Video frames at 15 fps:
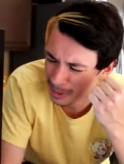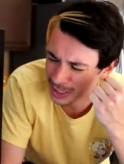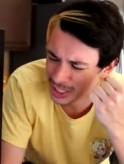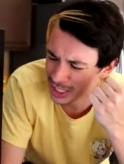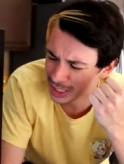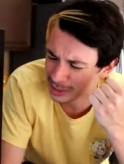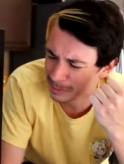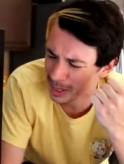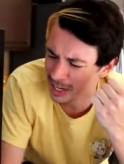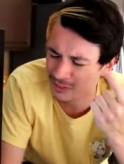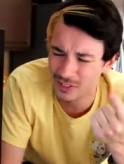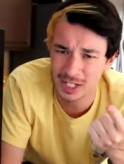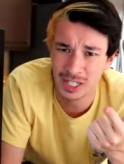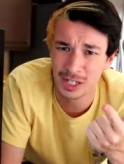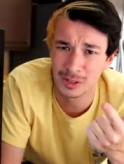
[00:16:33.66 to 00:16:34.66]
but just make
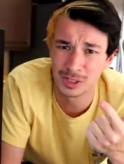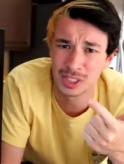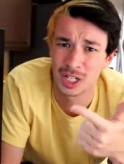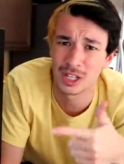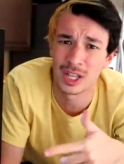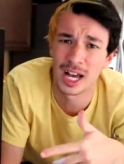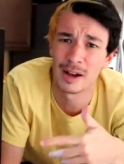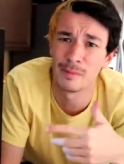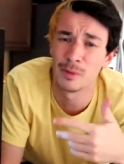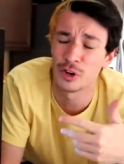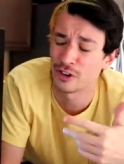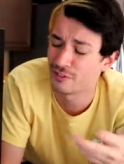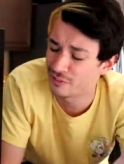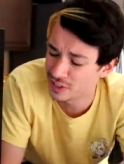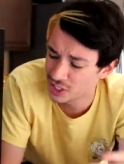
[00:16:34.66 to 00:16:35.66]
videos a lot
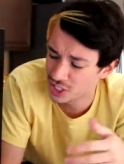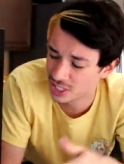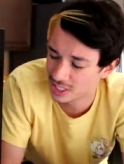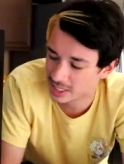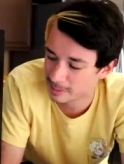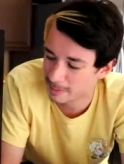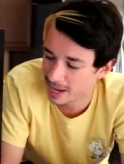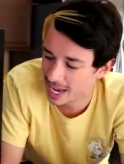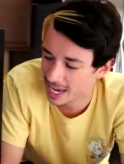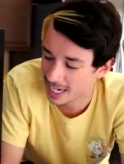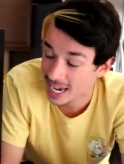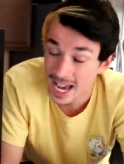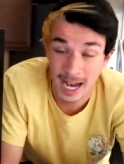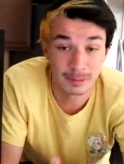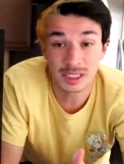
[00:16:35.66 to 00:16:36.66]
more efficient to
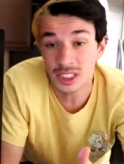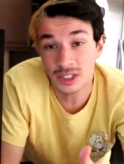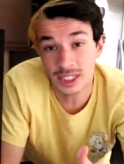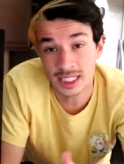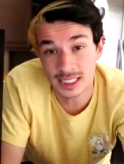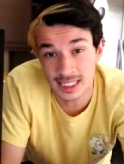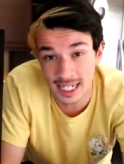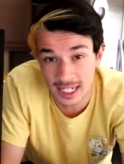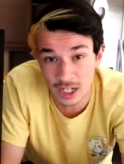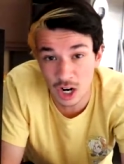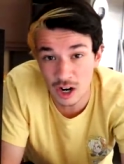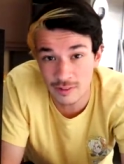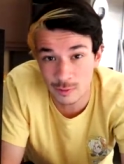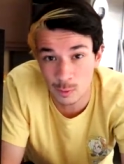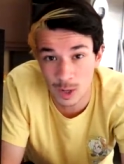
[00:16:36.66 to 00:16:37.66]
make. I'm still gonna suck at
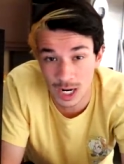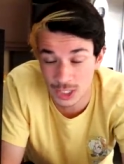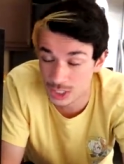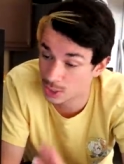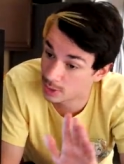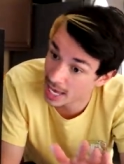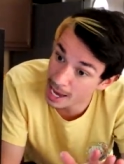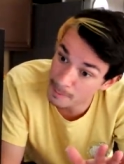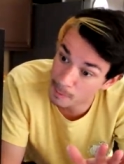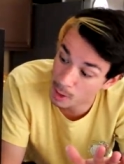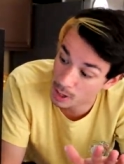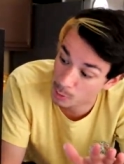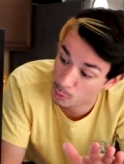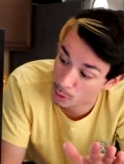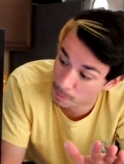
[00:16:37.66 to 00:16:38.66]
Overwatch, so that
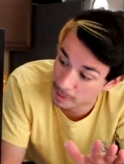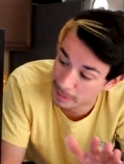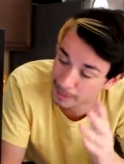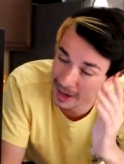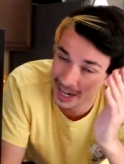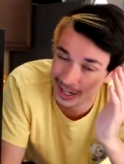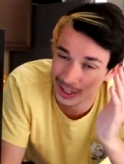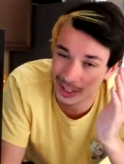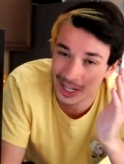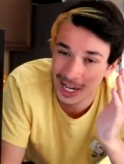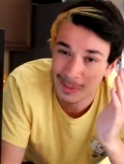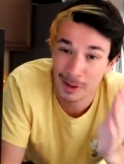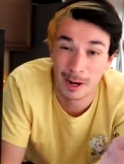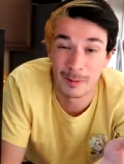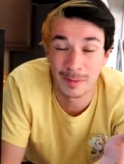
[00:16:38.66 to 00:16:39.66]
part won't be better,
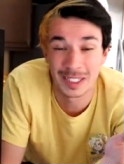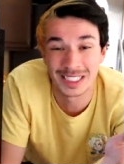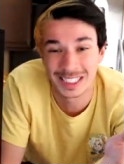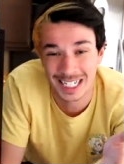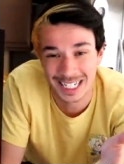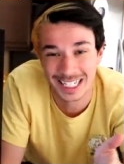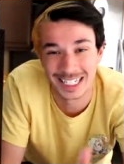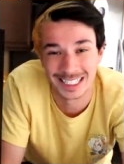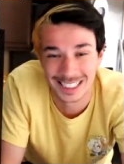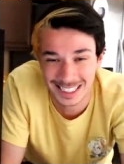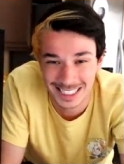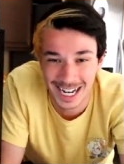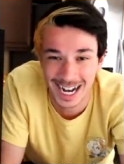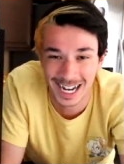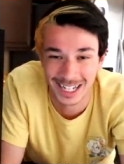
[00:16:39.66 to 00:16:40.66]
but I'm gonna be sucking in
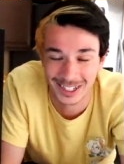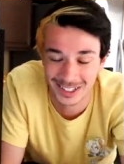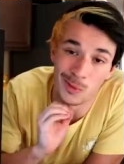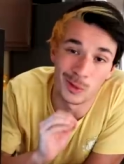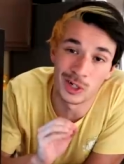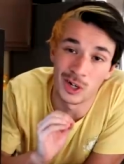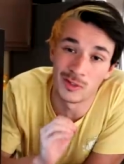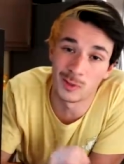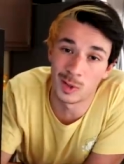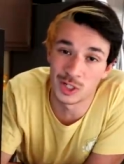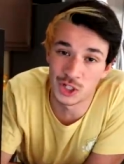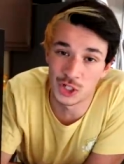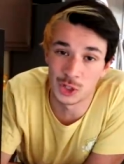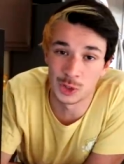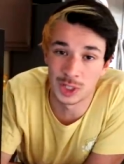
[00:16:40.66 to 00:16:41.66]
style. And when
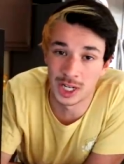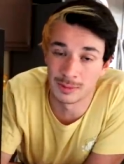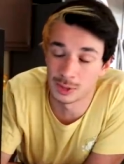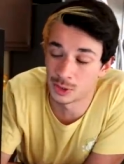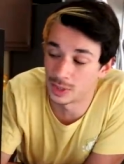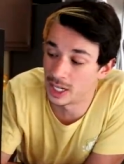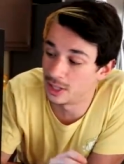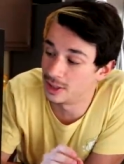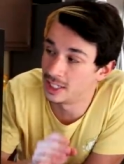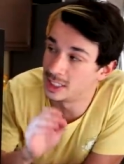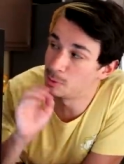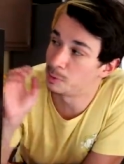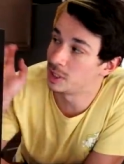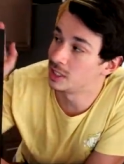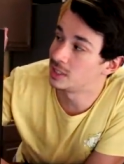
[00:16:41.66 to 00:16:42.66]
Overwatch 2 comes around,
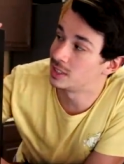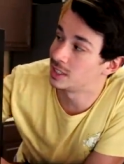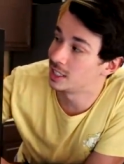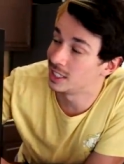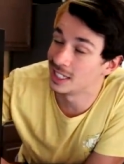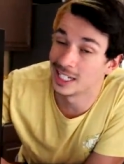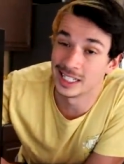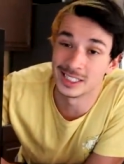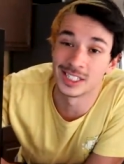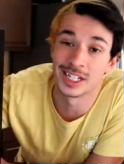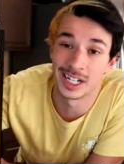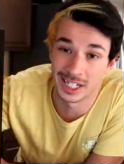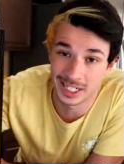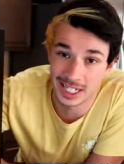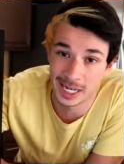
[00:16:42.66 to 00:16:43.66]
this PC is
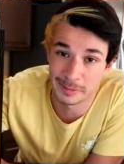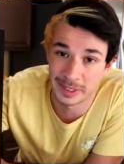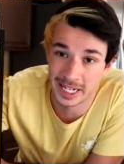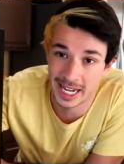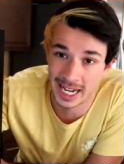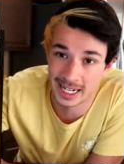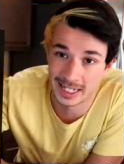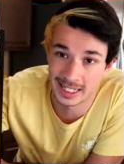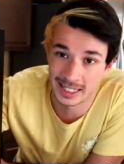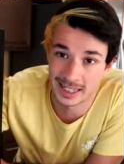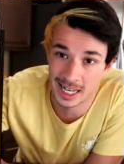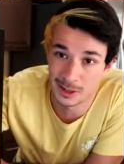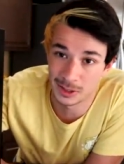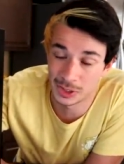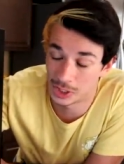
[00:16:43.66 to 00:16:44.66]
gonna come in handy.
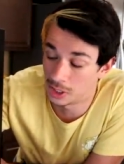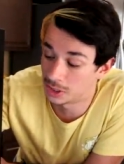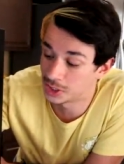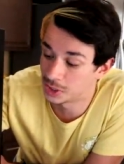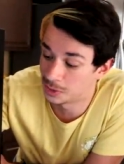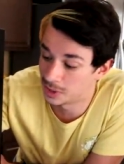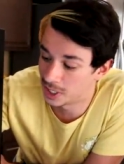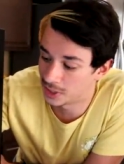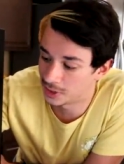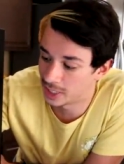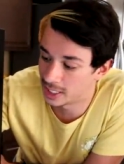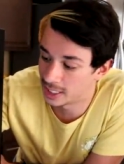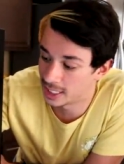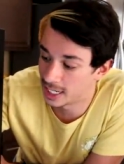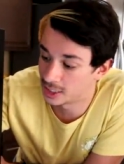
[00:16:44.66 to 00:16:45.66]
That was also another
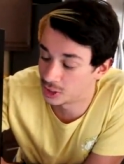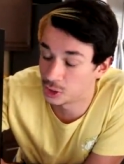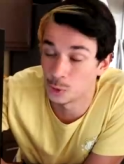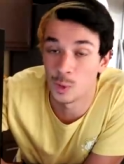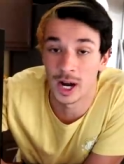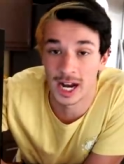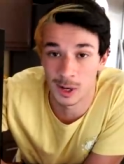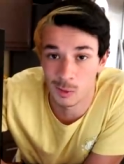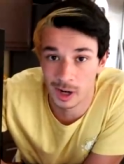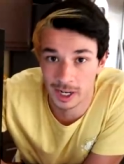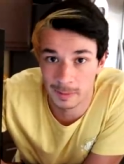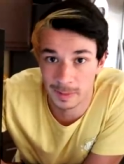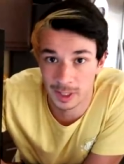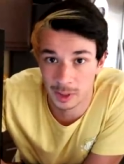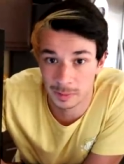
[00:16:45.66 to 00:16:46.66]
idea as to why I
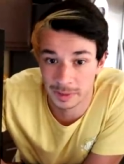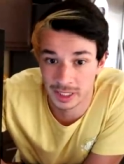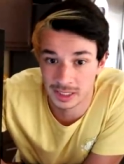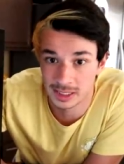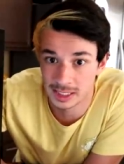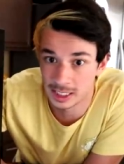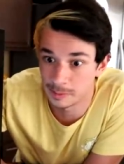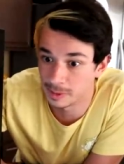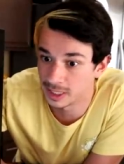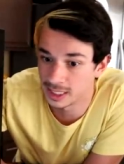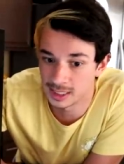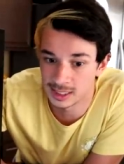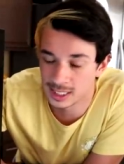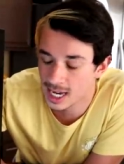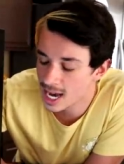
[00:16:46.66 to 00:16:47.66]
wanted to build a PC
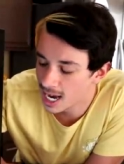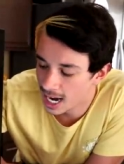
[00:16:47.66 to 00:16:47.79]
because